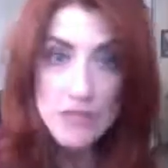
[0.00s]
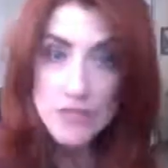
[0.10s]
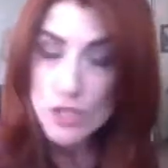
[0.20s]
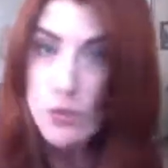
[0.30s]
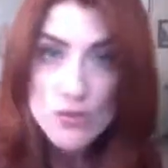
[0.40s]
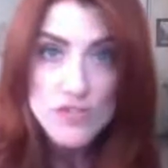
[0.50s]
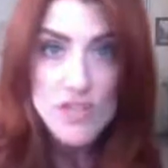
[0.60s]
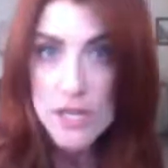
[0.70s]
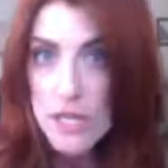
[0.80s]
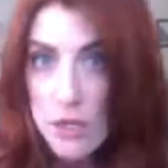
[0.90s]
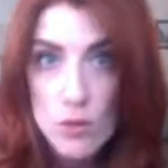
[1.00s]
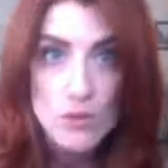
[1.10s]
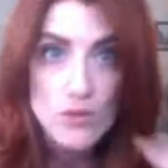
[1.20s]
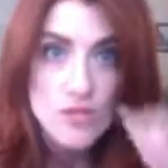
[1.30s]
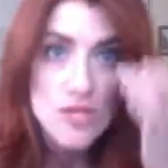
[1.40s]
goals, setting
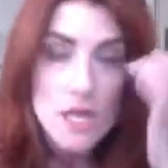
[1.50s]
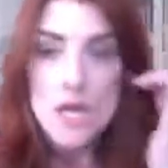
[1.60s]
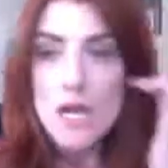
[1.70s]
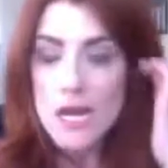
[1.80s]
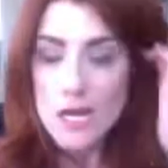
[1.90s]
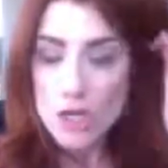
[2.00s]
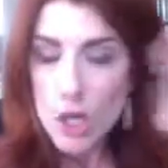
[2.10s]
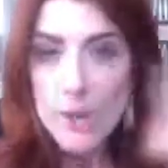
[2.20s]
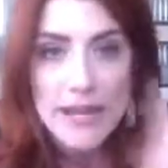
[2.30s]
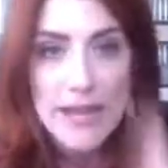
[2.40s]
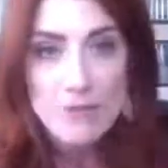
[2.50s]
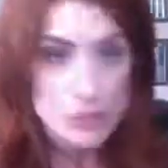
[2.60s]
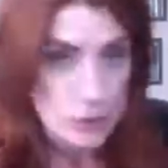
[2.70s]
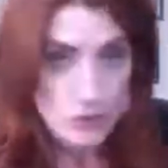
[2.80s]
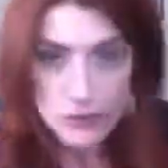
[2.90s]
goals, going after
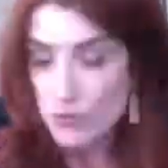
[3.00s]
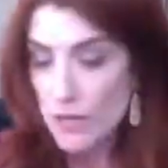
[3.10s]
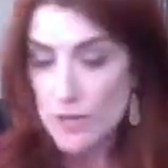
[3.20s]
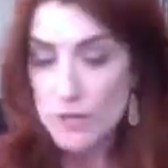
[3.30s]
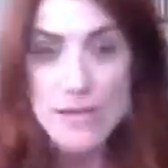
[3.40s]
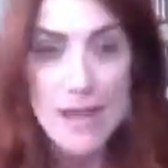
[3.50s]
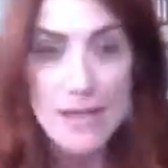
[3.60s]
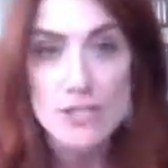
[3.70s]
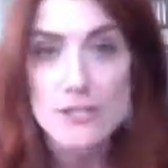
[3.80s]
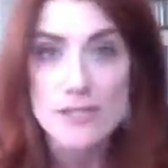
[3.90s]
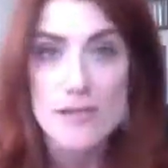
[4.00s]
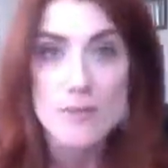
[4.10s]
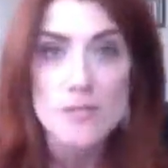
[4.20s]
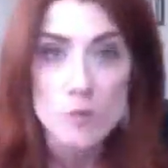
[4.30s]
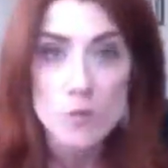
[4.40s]
goals, creating those action steps.
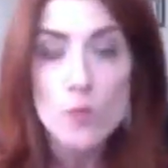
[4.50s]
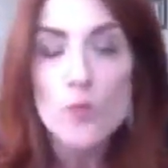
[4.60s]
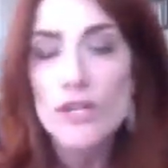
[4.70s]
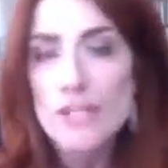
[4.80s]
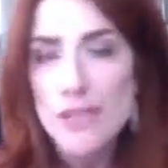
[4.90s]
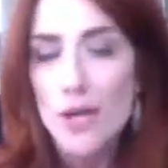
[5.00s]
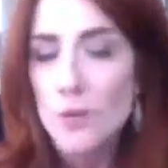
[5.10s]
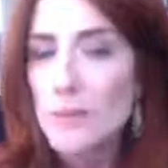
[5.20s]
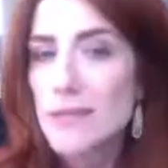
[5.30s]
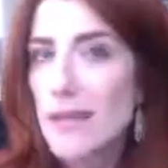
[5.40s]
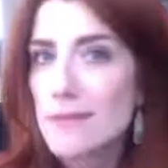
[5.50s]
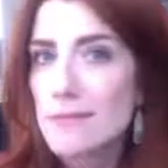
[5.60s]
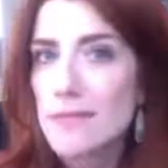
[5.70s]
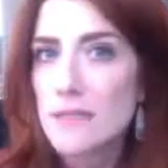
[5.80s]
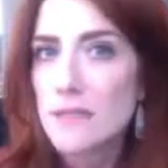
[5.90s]
And we're going to talk about that
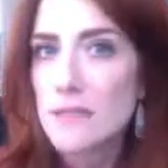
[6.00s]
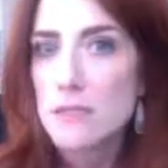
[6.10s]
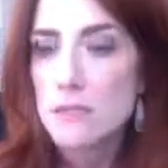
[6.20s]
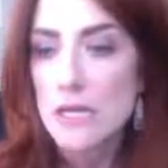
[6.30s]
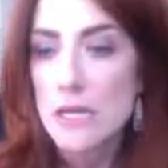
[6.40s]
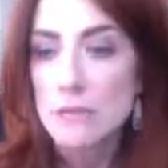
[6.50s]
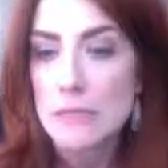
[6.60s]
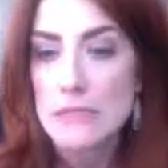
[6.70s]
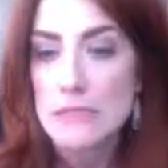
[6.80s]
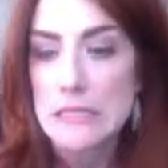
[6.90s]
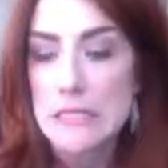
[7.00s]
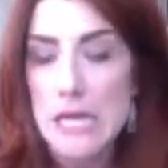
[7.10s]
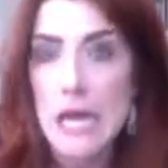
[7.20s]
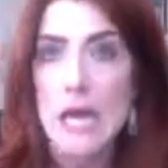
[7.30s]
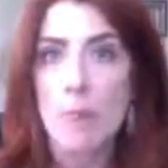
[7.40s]
as this goes on because
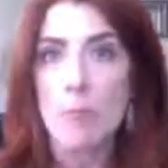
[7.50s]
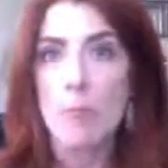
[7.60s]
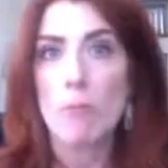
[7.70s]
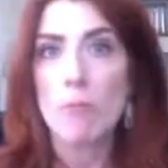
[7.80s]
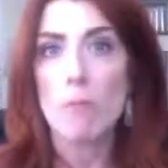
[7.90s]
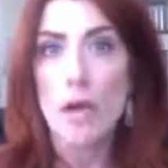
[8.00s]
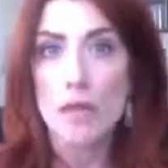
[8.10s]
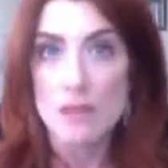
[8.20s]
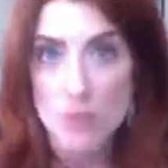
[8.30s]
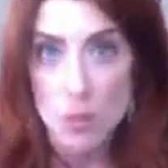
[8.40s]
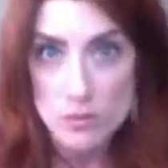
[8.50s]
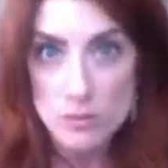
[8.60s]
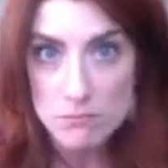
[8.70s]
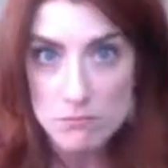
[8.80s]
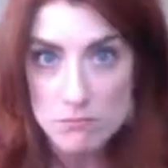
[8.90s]
I love goals
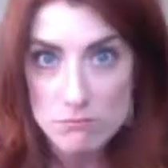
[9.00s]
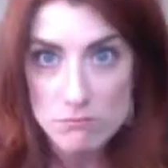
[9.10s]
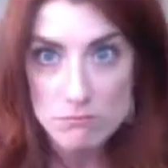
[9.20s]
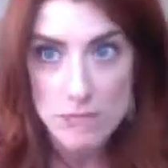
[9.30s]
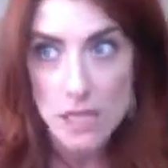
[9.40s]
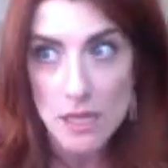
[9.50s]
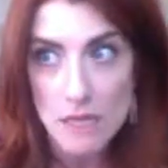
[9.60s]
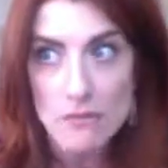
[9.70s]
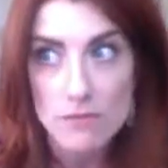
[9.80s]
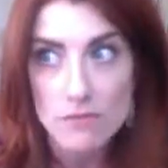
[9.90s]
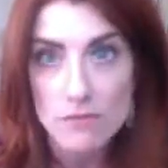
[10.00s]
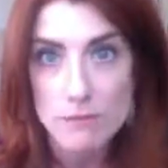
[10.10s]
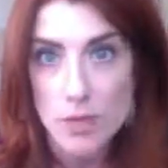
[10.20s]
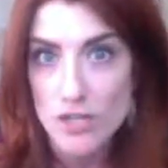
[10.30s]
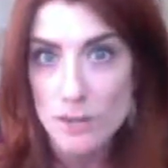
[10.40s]
and I love
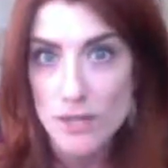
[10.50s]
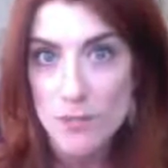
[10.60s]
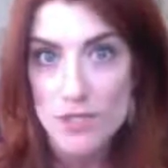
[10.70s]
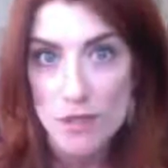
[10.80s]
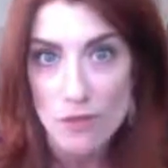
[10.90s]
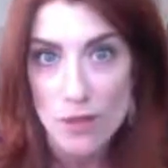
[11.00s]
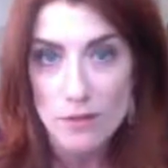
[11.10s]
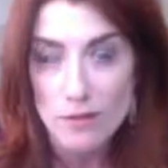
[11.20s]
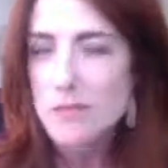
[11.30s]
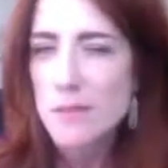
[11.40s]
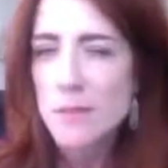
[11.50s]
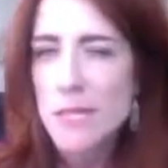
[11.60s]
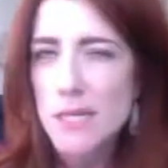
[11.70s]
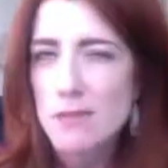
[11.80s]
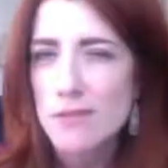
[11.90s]
project management software. So that'll be
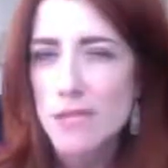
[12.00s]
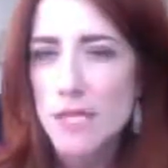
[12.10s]
another video.